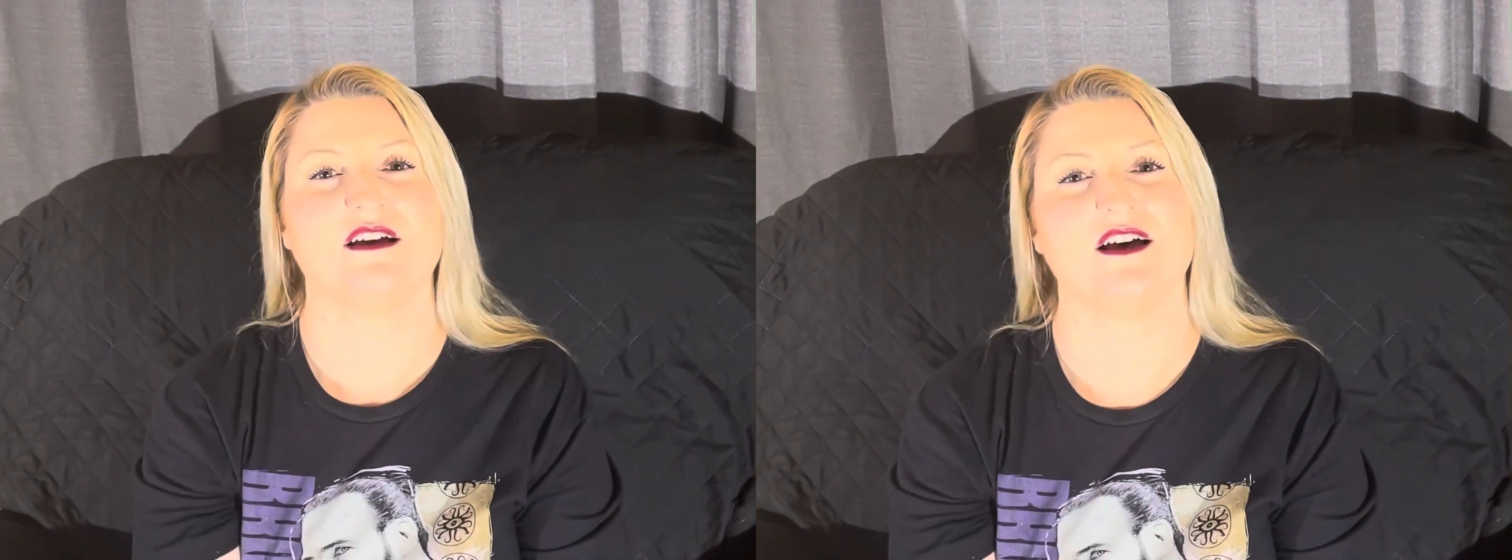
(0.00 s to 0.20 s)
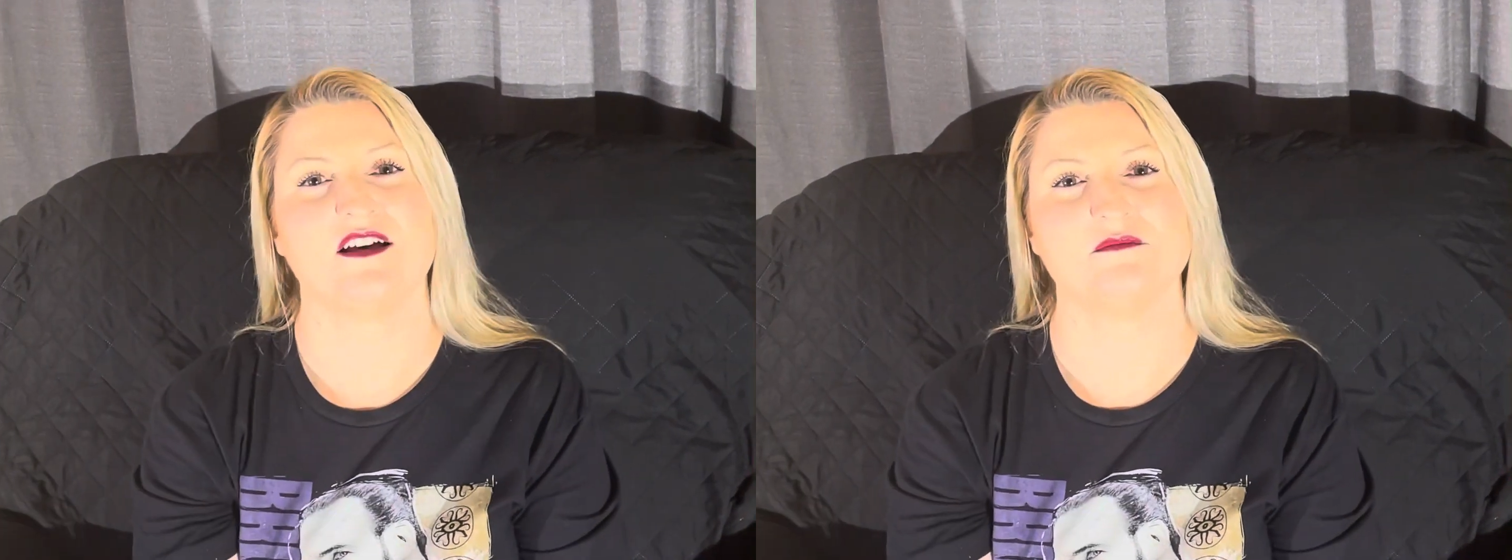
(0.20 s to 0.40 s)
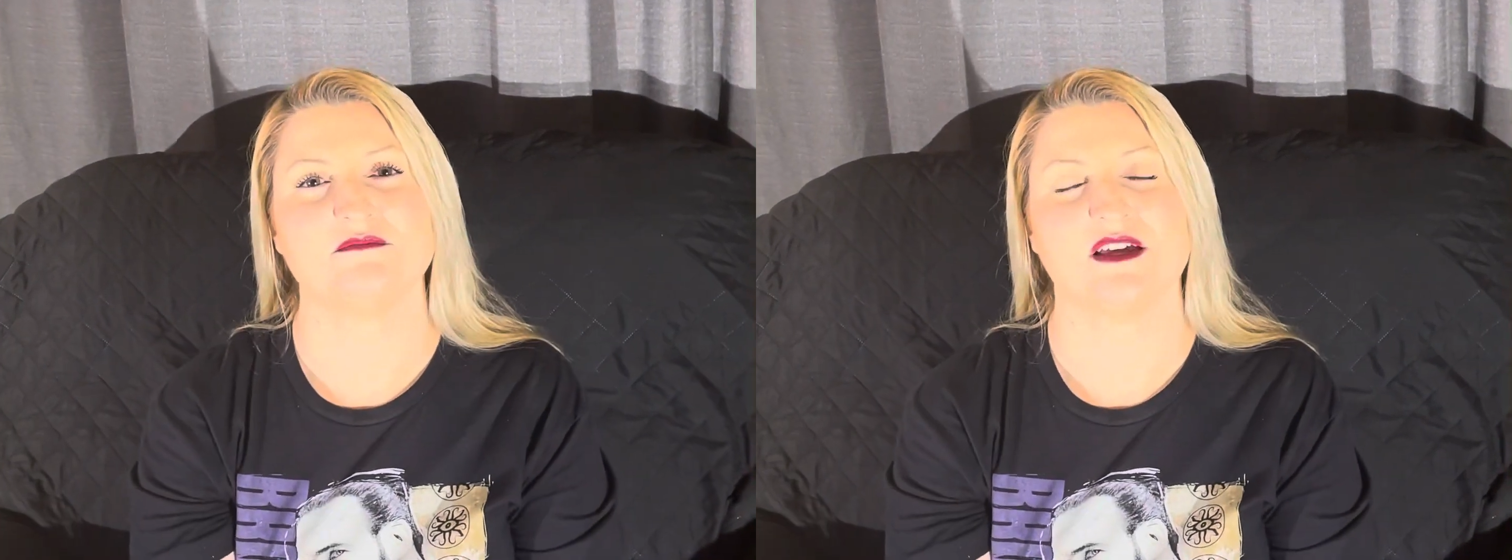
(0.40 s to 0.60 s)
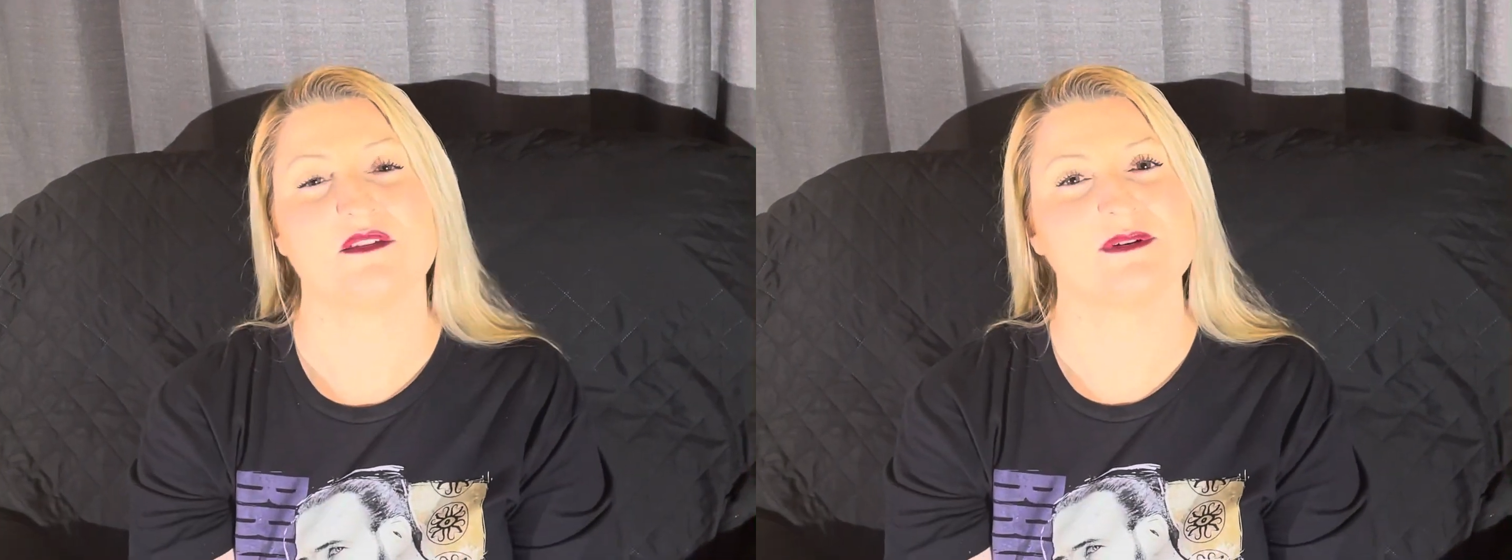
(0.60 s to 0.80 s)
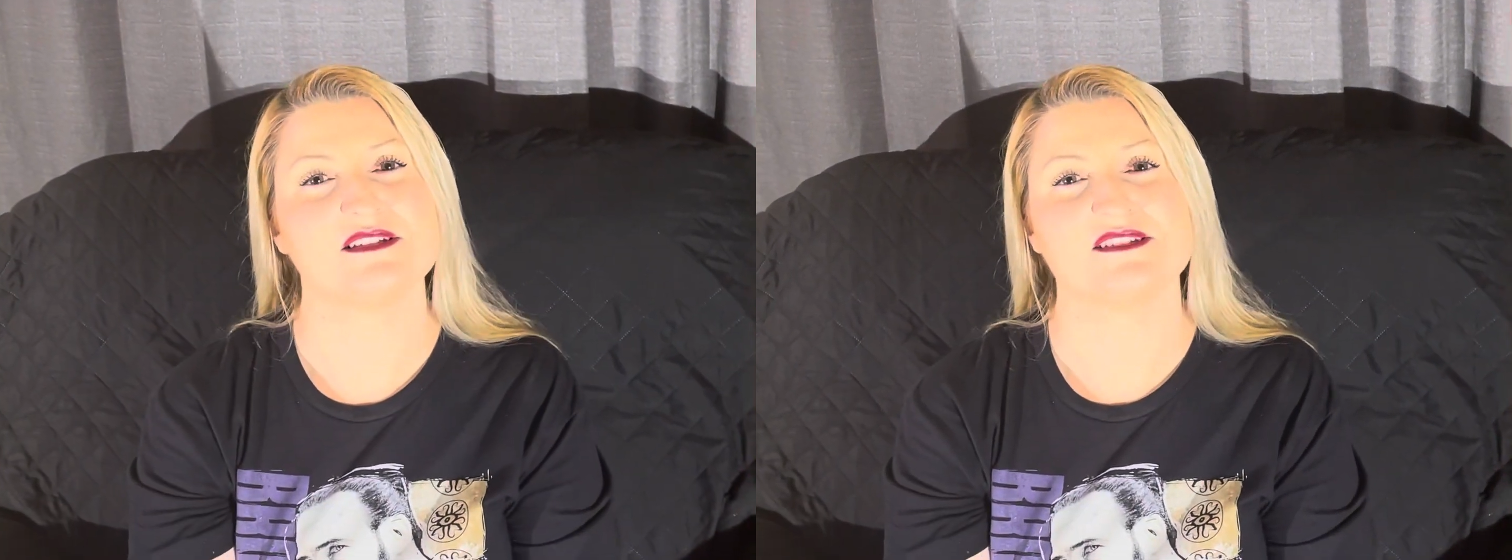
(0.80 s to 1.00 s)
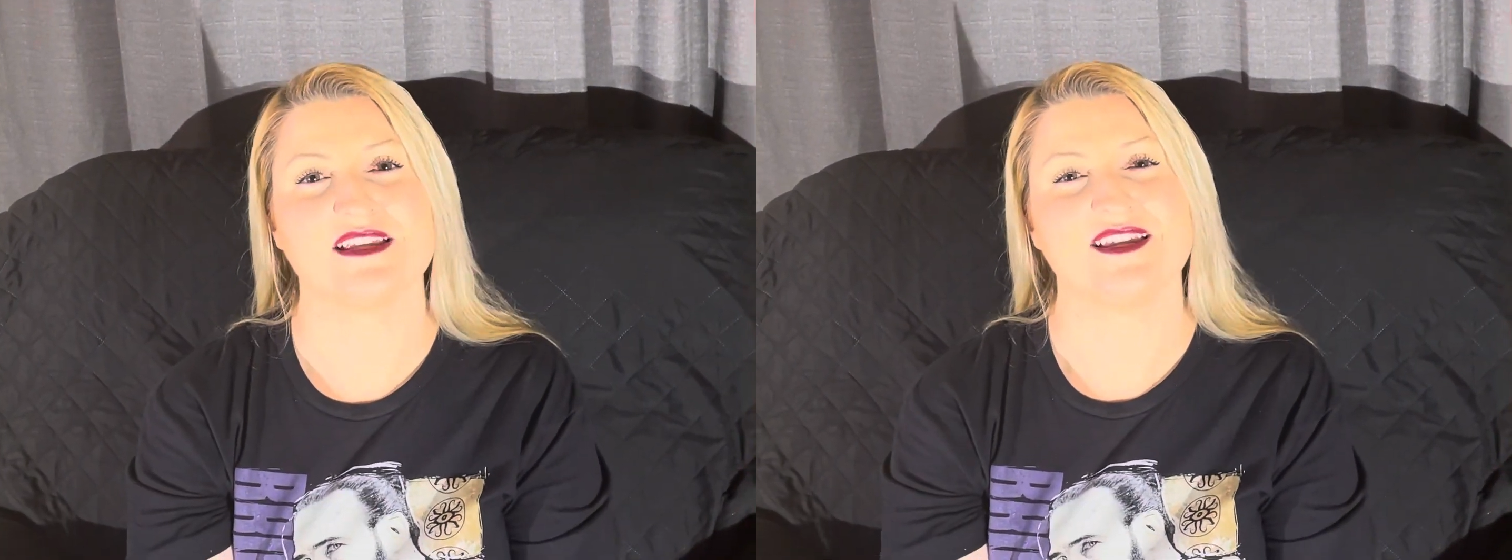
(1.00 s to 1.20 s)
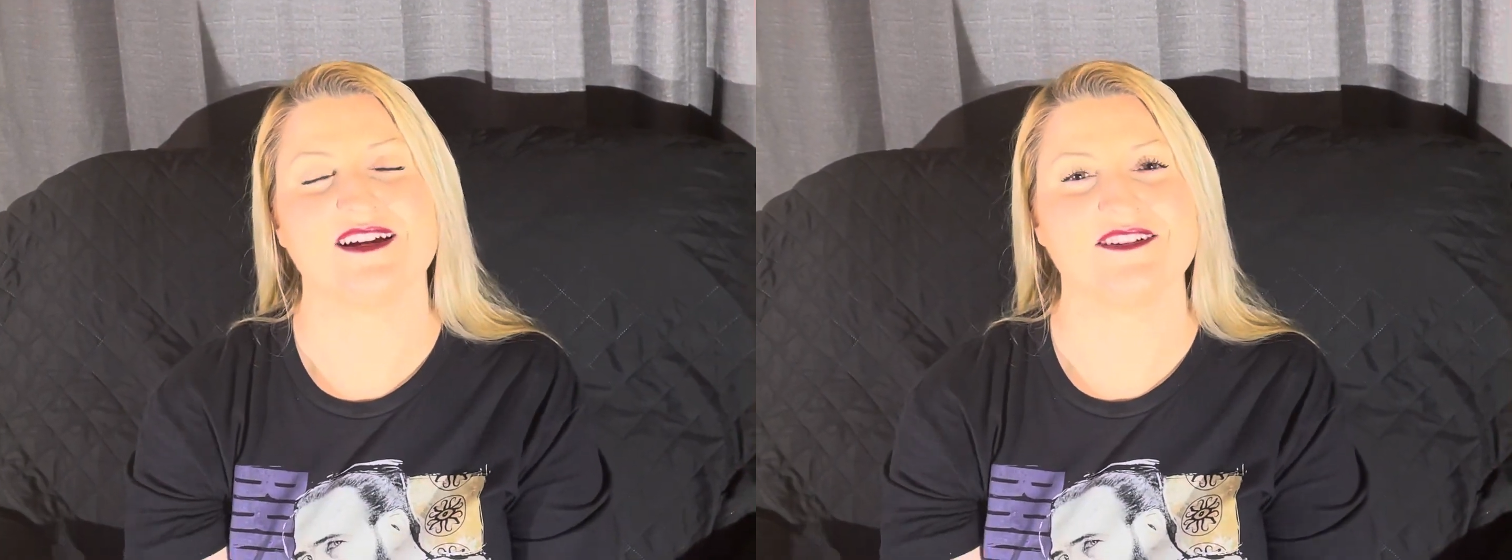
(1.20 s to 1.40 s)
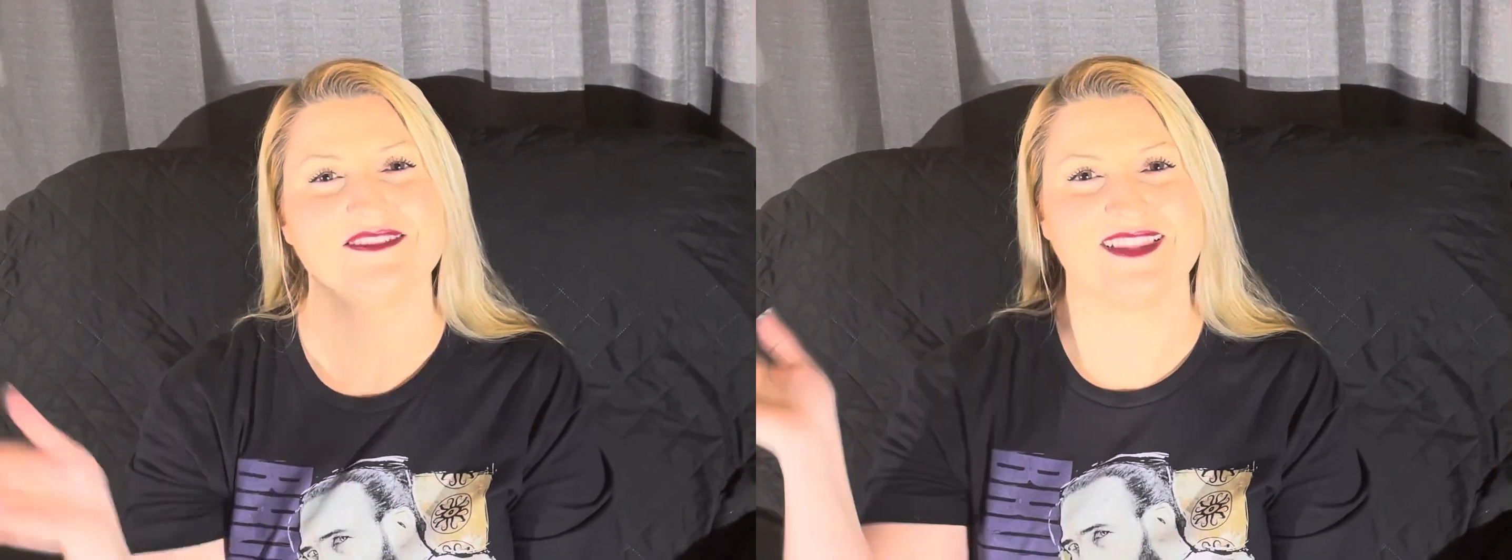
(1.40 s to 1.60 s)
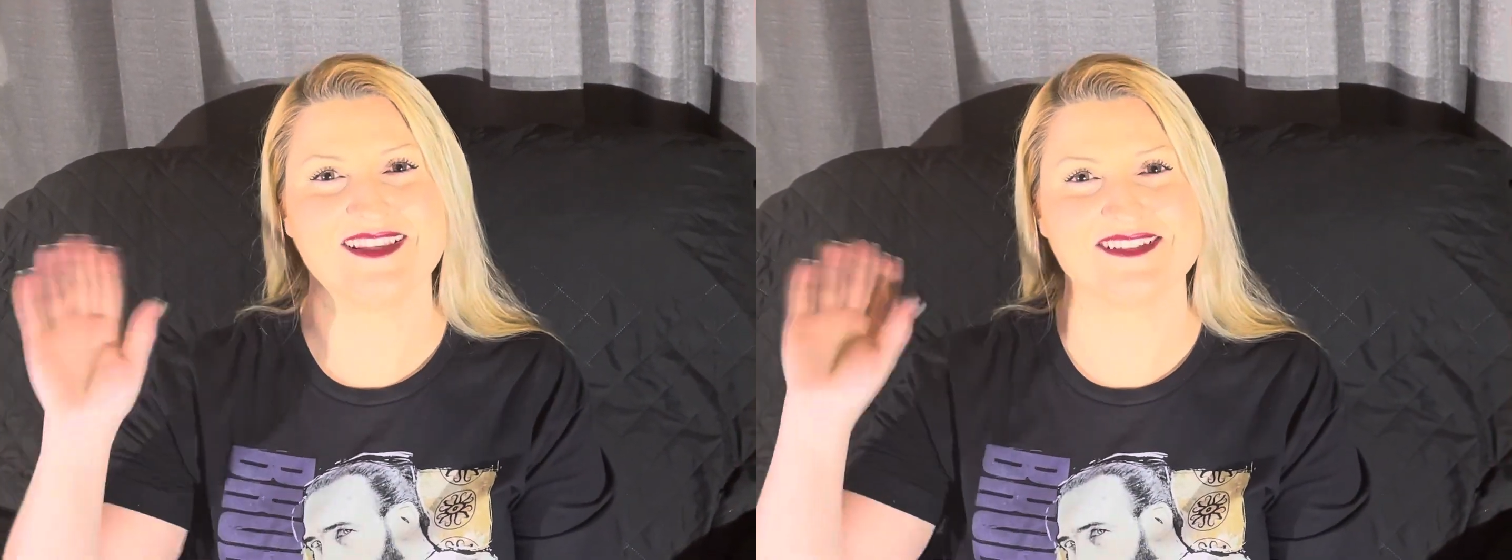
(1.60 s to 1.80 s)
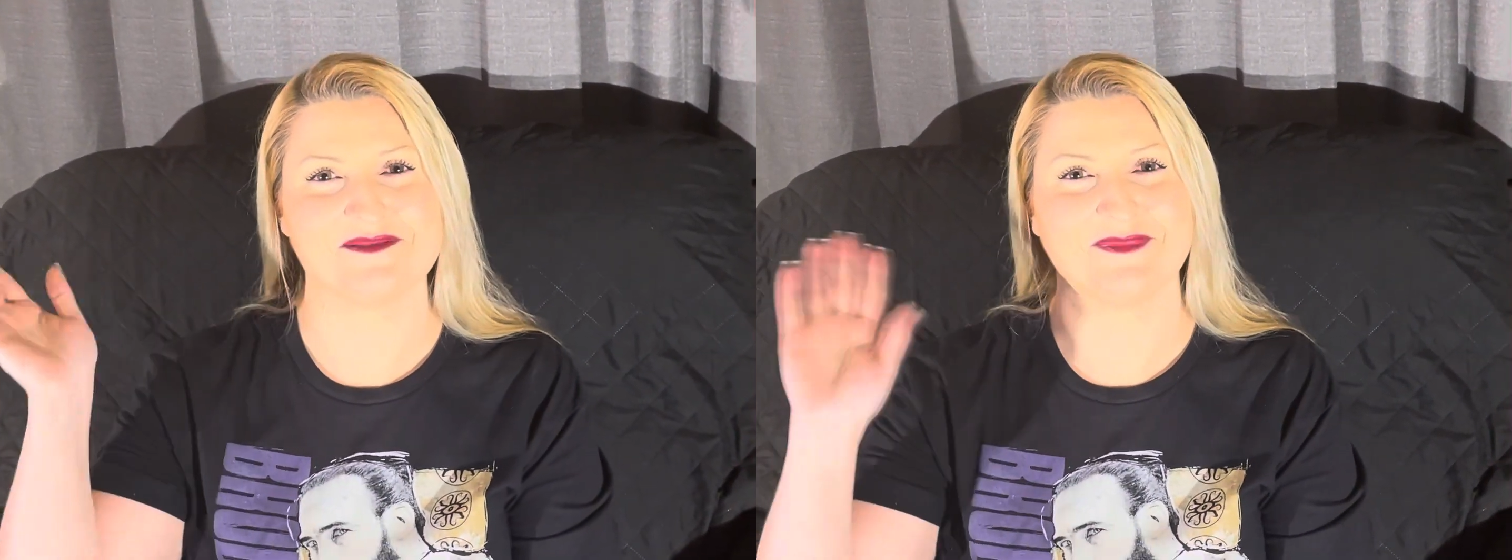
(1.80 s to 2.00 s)
Otherwise, take care.
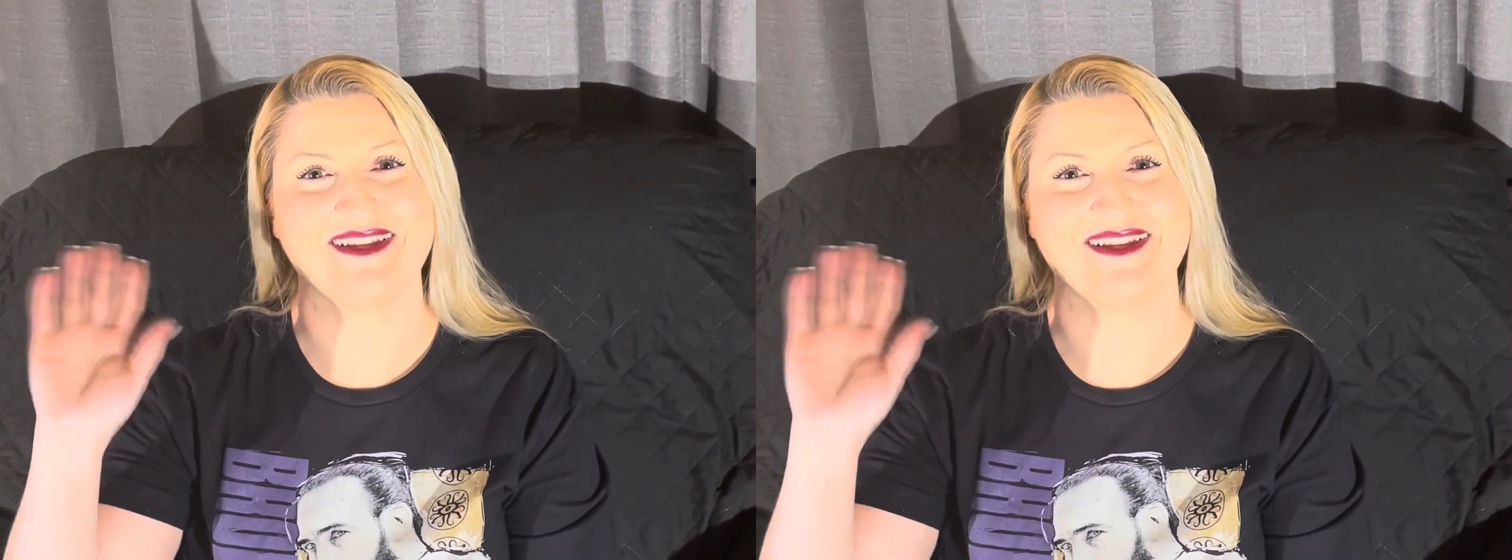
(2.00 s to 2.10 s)
Thanks. Bye.